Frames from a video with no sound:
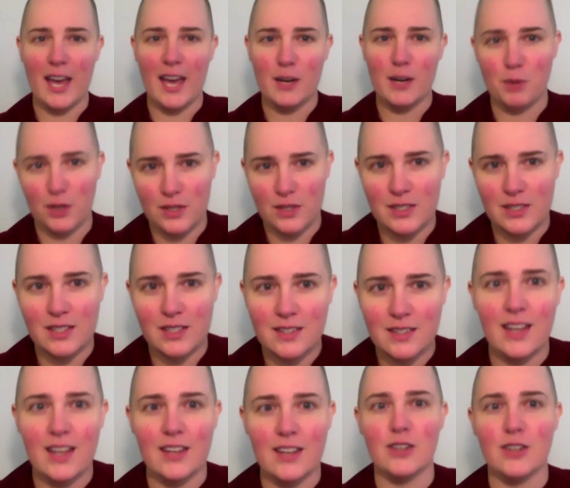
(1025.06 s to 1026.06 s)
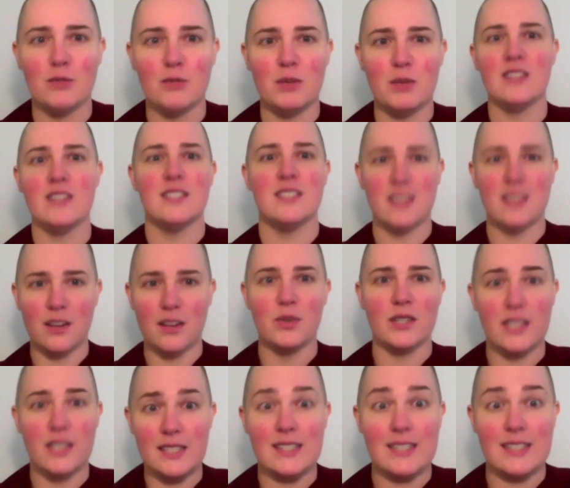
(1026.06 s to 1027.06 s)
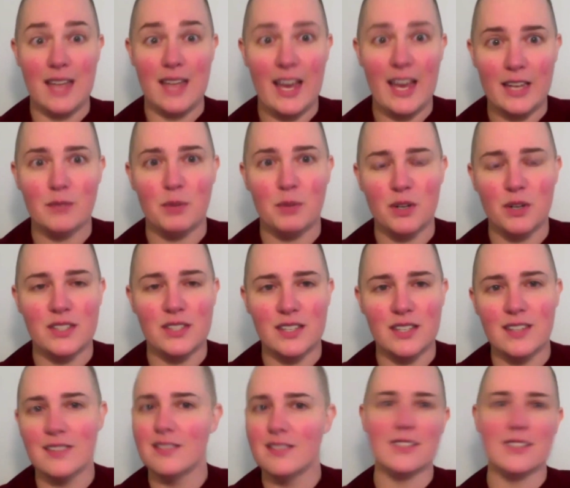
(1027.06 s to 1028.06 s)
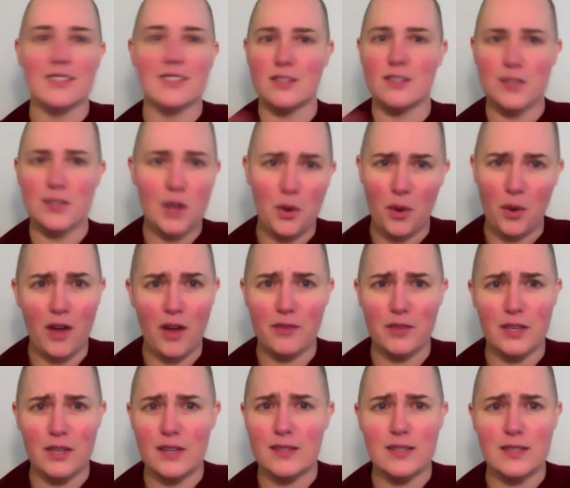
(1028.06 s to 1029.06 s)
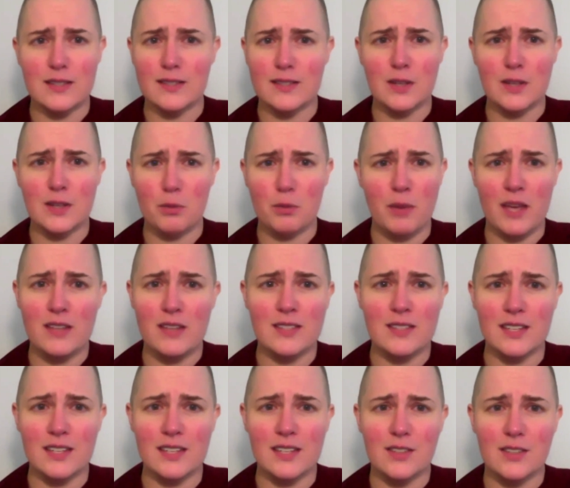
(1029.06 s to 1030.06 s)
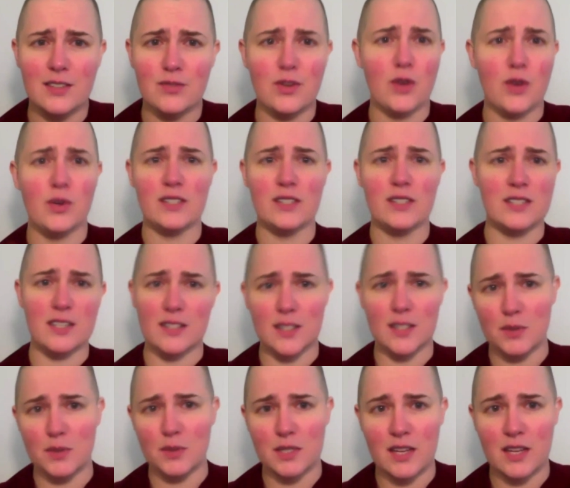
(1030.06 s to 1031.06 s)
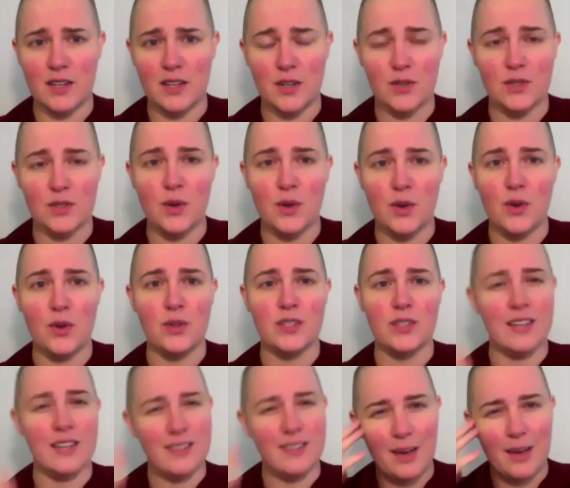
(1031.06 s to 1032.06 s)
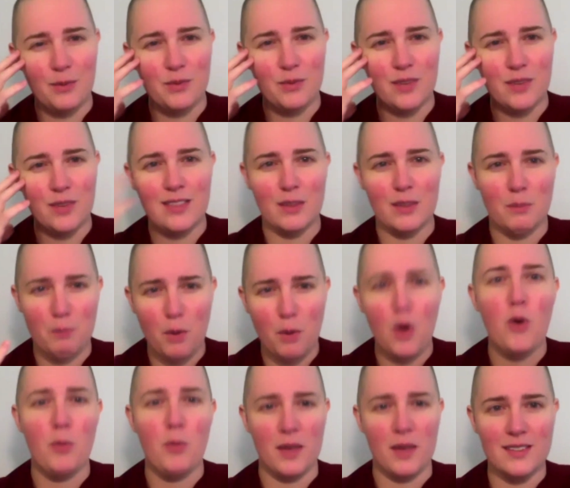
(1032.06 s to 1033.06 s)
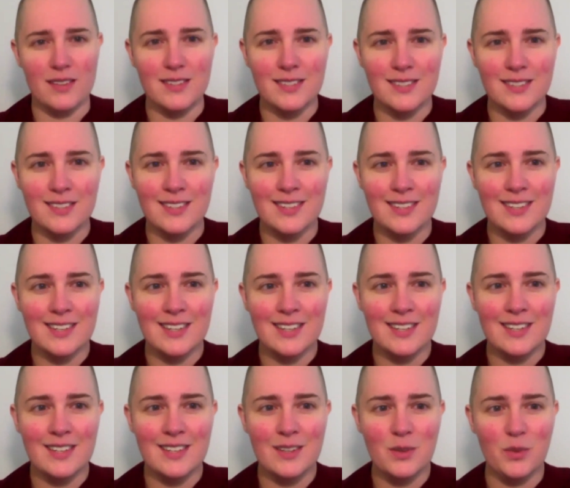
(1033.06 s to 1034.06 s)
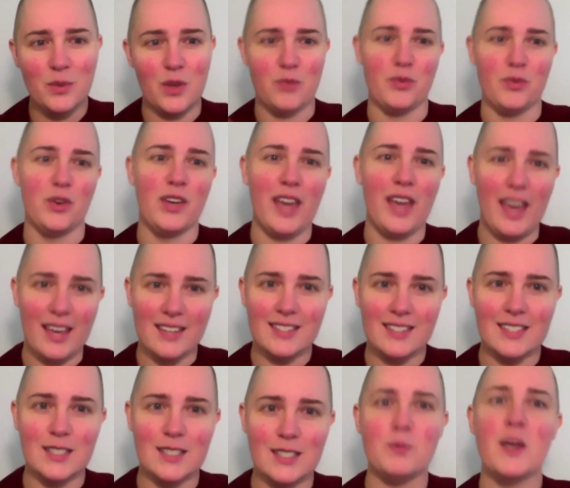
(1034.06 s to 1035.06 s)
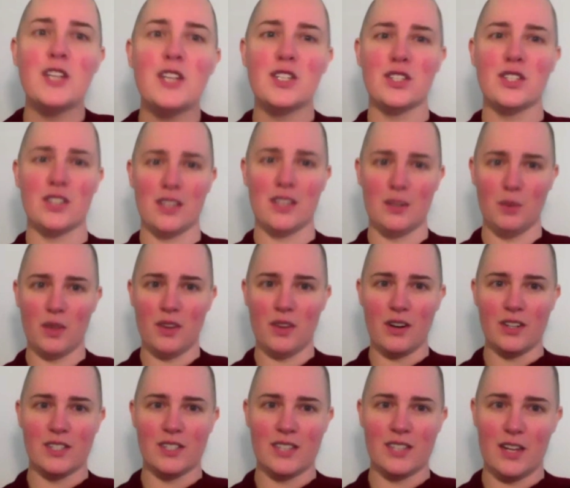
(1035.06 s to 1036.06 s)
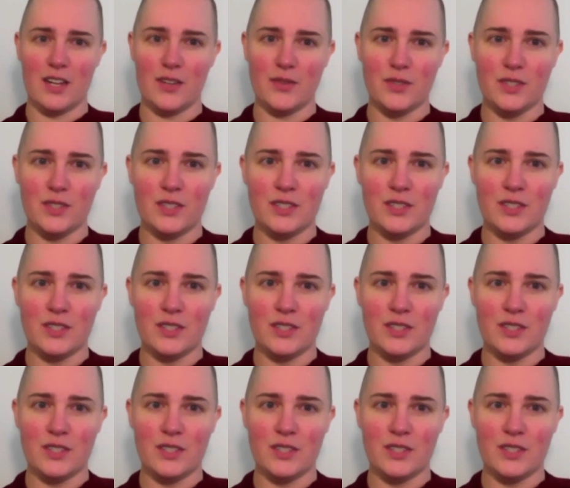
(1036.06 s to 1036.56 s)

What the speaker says: person. Anger means a really sad person. This is so obvious, it's so basic. You've known it since you were 10 years old. And yet in the moment, we forget, especially with ourselves.